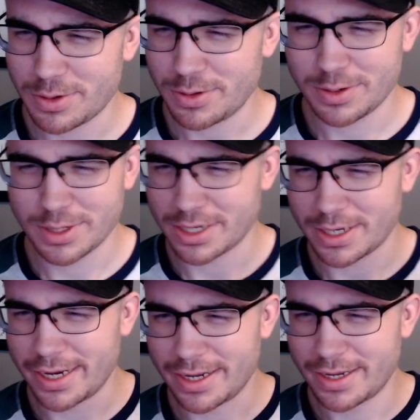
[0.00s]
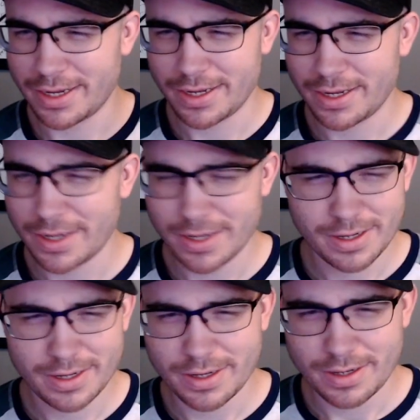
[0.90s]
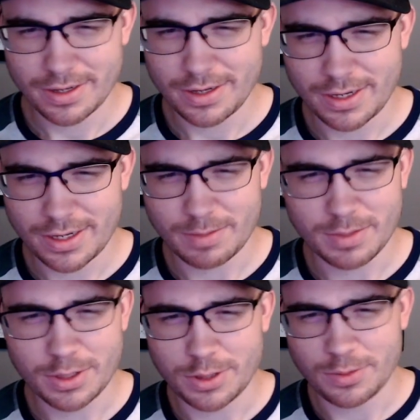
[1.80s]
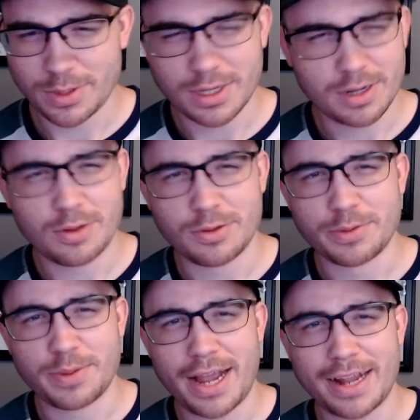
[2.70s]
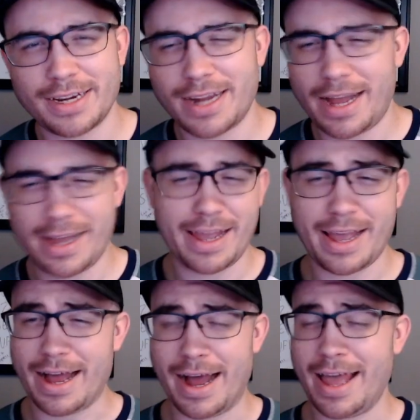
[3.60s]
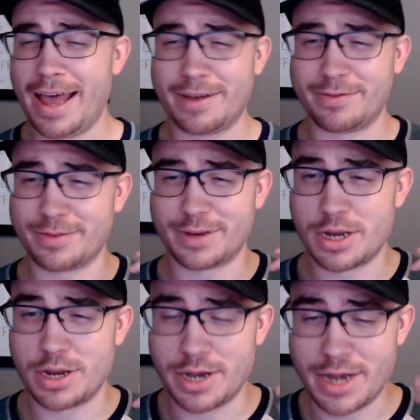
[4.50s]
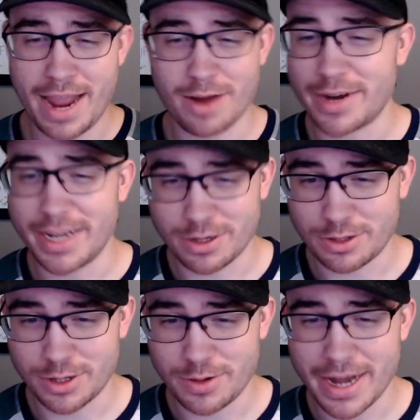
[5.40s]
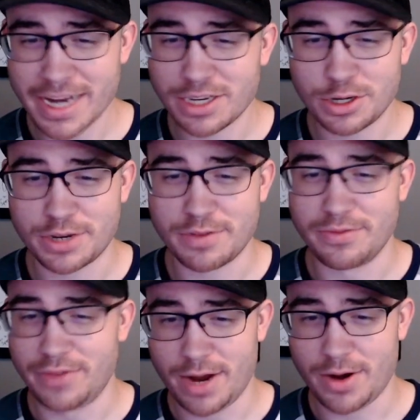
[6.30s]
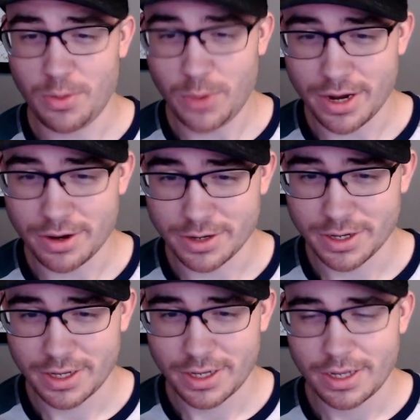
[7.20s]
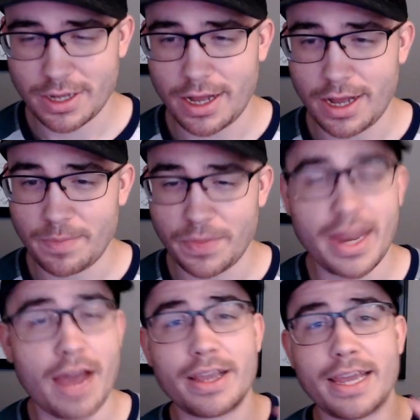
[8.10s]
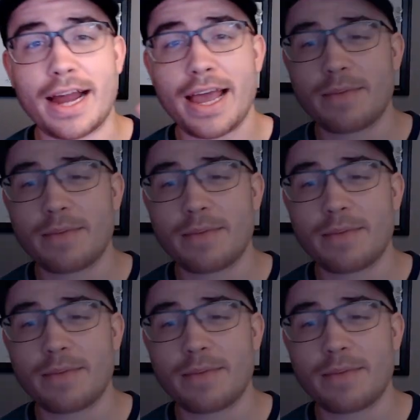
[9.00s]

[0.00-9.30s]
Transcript: or is this like something to do with older packet? I have nary a clue, and it's just very weird. Now again, I am